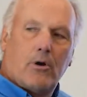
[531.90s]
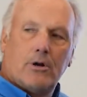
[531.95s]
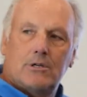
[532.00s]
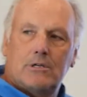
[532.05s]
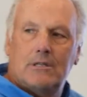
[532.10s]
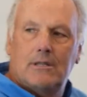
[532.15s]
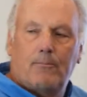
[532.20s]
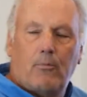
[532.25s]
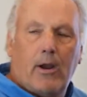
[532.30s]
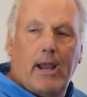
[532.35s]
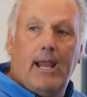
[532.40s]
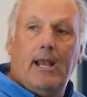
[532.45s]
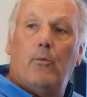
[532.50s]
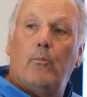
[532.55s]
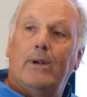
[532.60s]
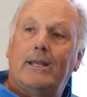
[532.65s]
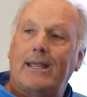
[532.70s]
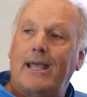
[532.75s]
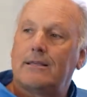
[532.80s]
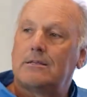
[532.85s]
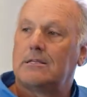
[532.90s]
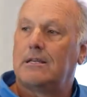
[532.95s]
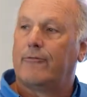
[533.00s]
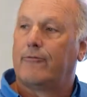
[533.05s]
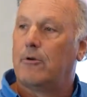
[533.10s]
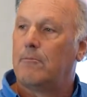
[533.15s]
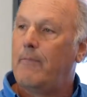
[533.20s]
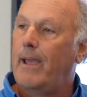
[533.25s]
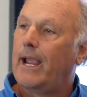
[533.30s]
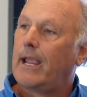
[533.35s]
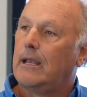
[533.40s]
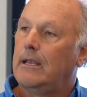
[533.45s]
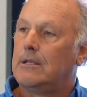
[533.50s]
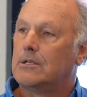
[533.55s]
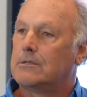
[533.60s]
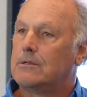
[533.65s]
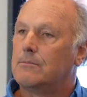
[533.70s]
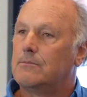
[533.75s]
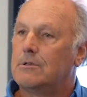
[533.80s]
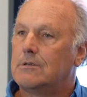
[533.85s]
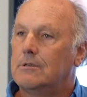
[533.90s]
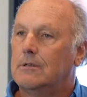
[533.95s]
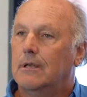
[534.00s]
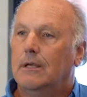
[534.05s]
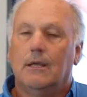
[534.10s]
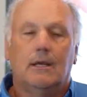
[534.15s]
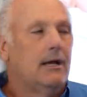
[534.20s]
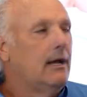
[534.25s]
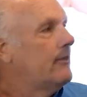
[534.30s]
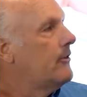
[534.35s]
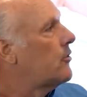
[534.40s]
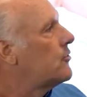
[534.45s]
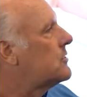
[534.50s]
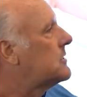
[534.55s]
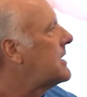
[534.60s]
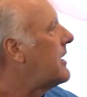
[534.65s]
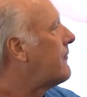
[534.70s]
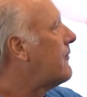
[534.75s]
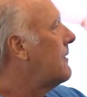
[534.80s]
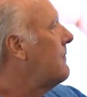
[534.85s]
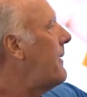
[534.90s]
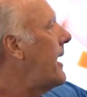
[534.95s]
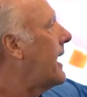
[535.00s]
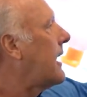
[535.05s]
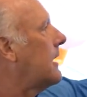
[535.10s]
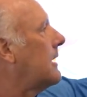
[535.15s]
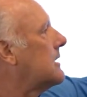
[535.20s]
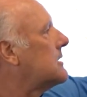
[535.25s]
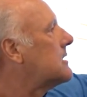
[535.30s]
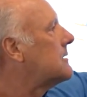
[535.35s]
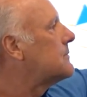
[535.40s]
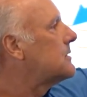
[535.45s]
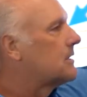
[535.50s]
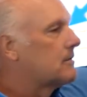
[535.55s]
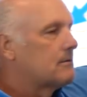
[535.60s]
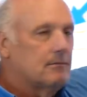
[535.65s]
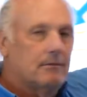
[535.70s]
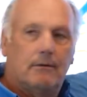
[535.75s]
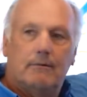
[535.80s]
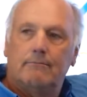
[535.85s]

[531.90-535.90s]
parts of the brain and we test different mechanisms. And those different mechanisms